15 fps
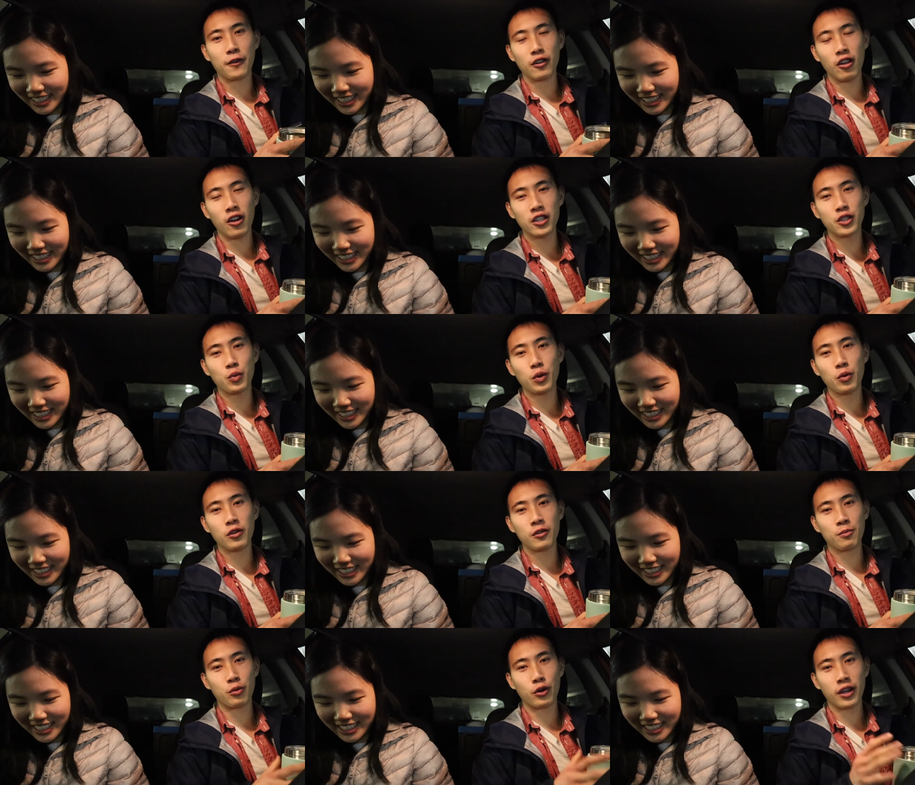Speaker 1: For lunch, we
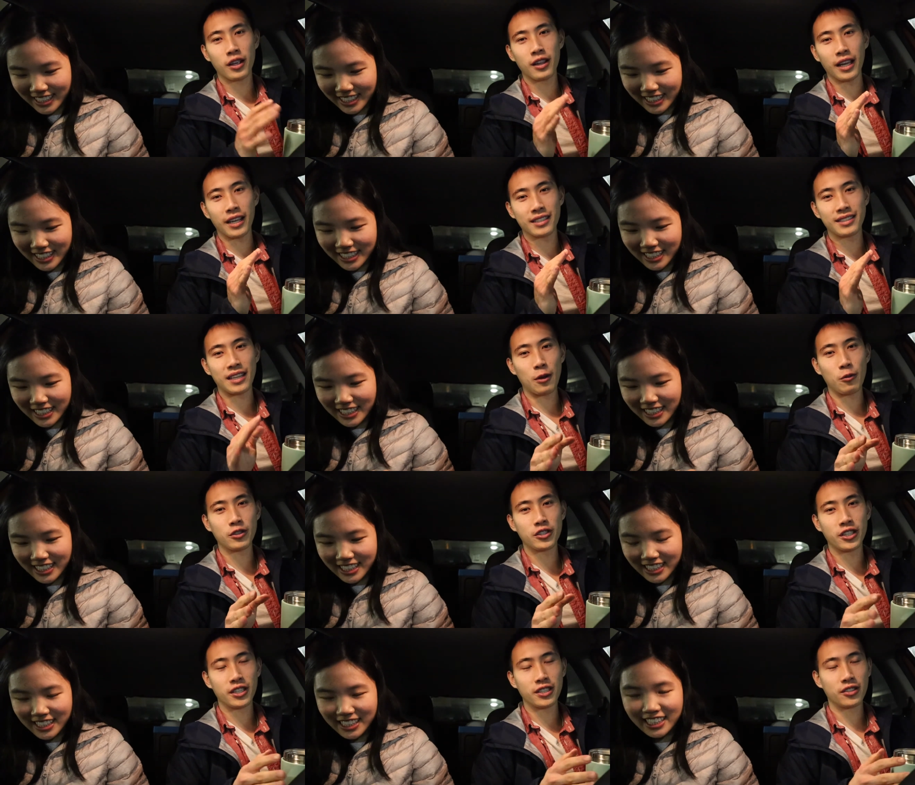wouldn't bring like
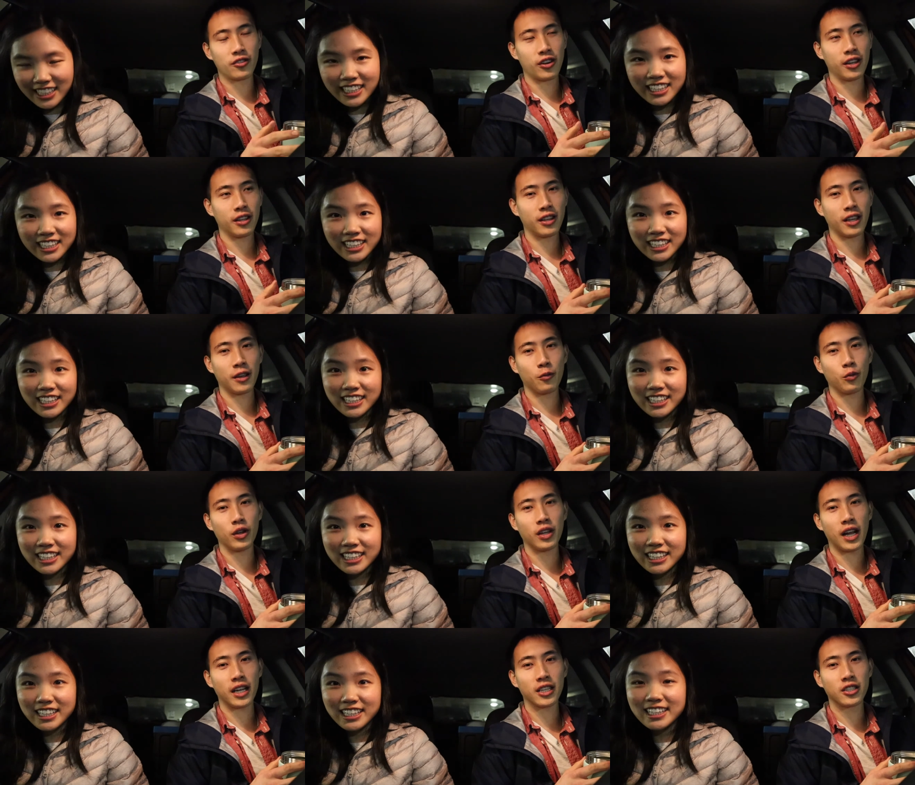sandwiches or anything.
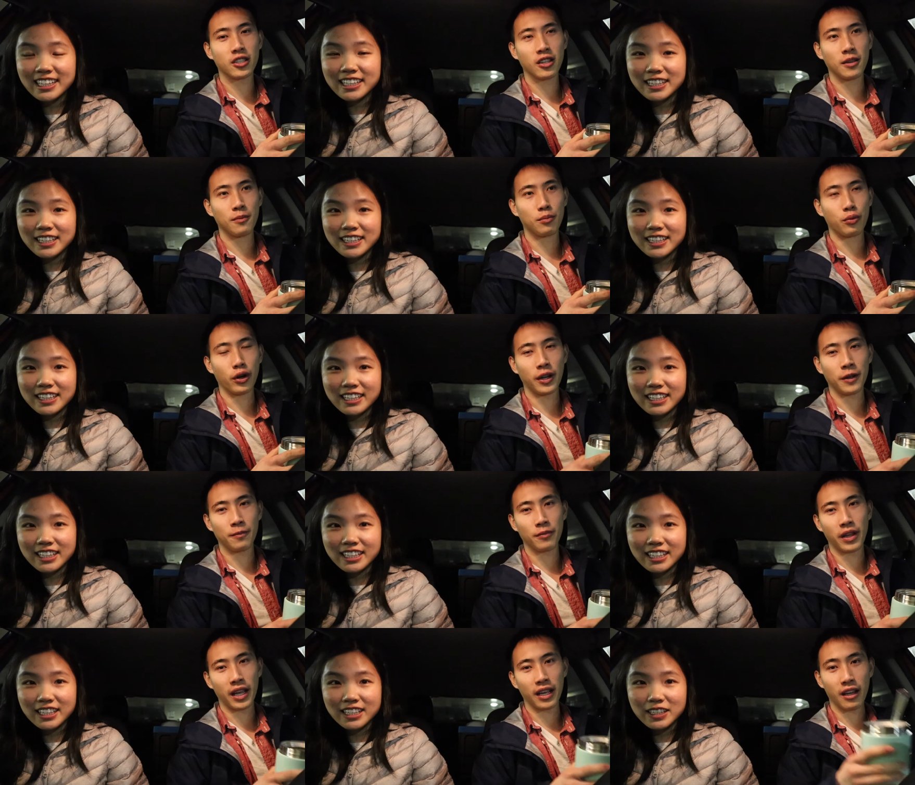We'd actually bring
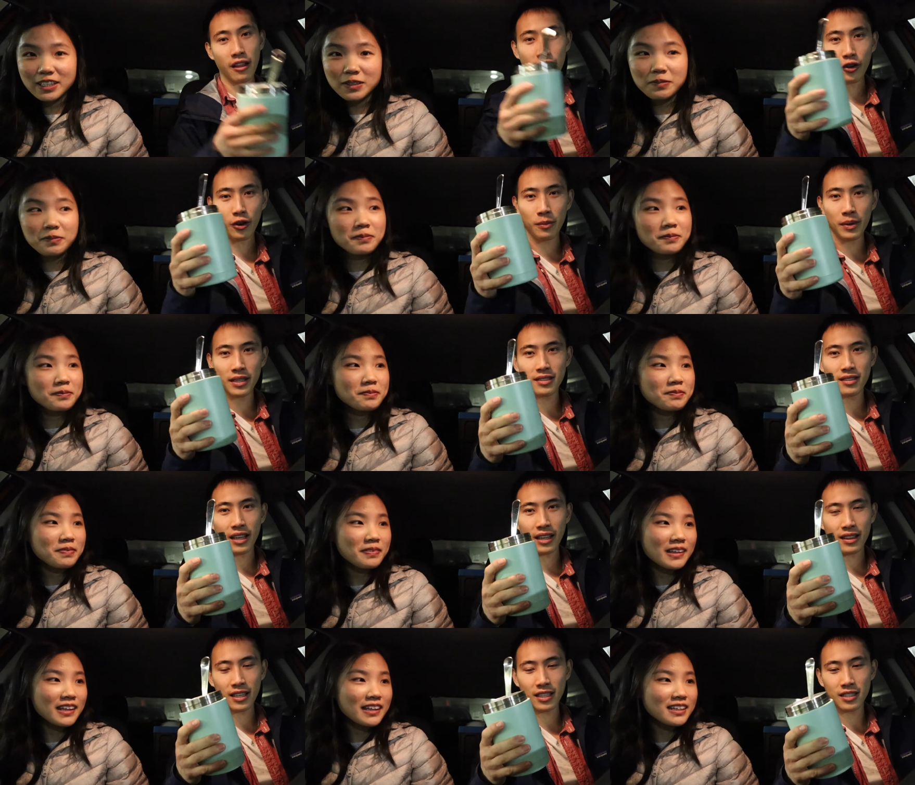like a thermos
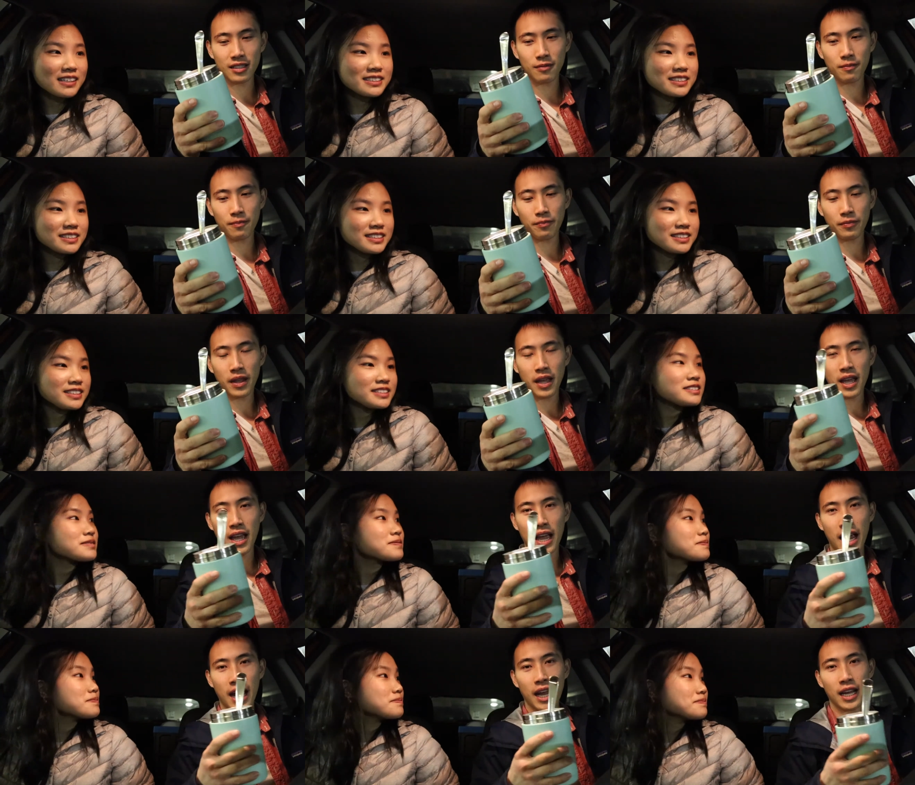like this,
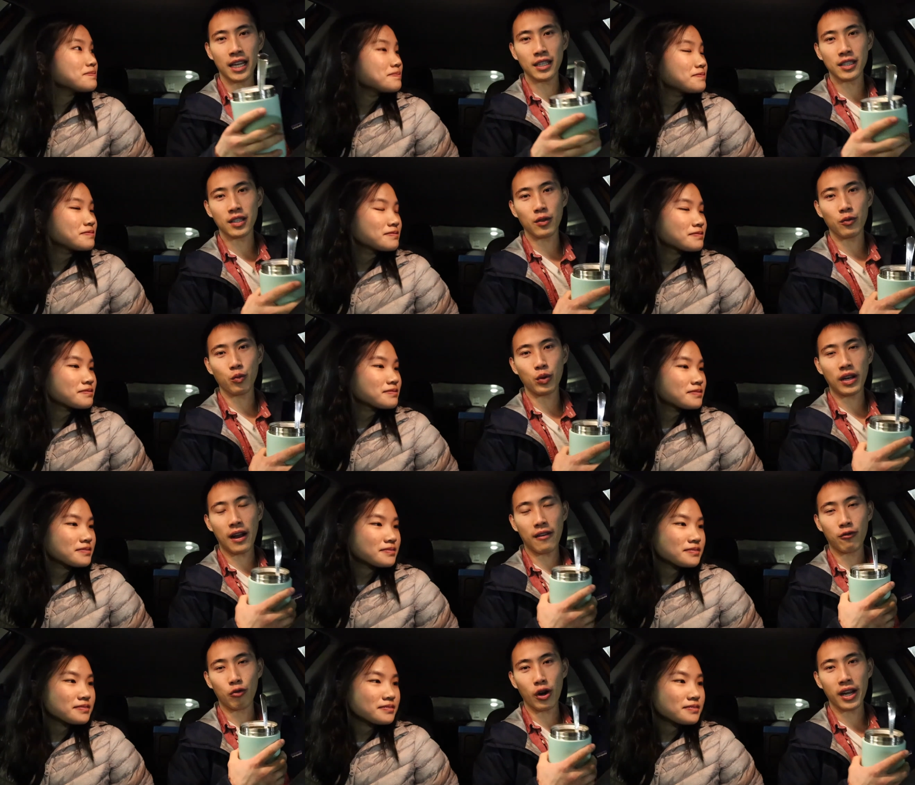and we'd
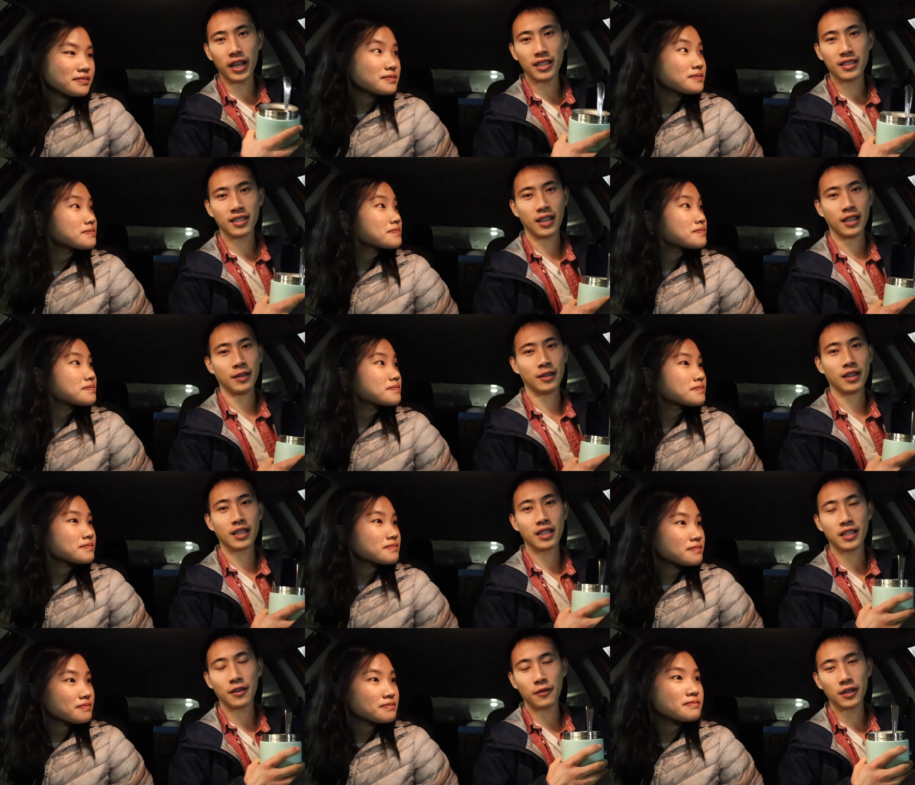have rice and
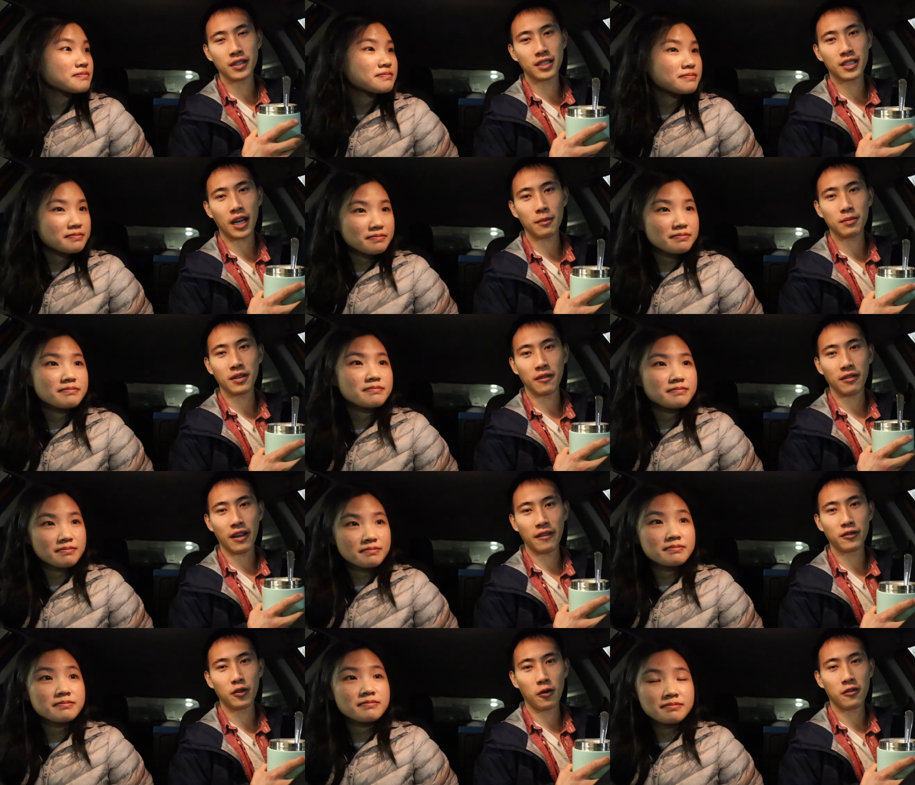different types of
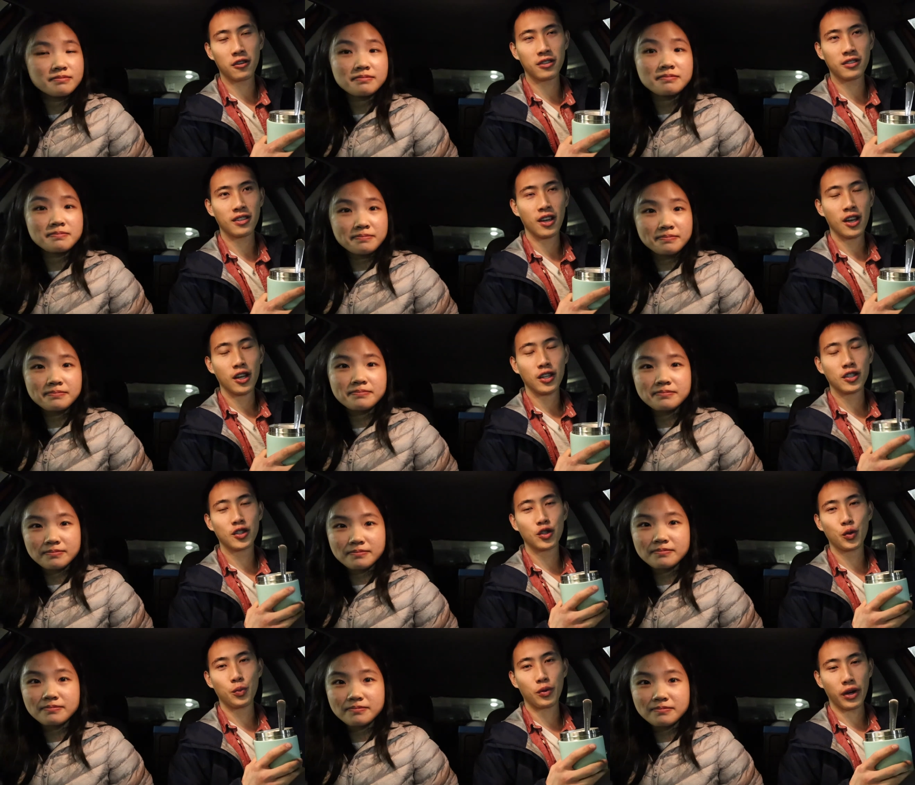leftovers.
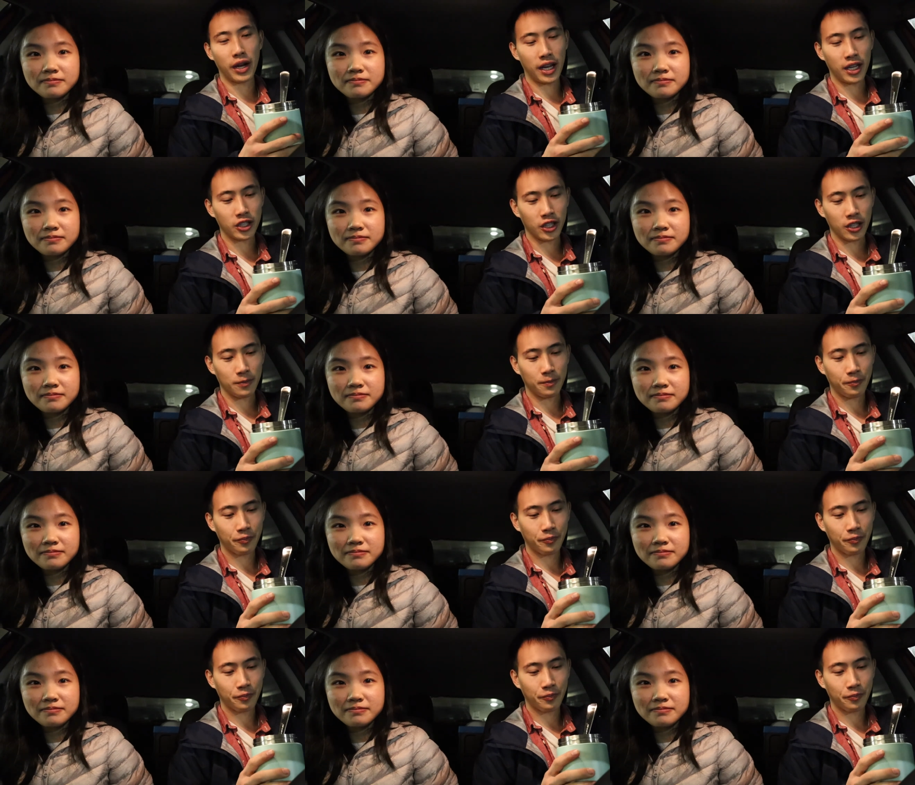Super Asian.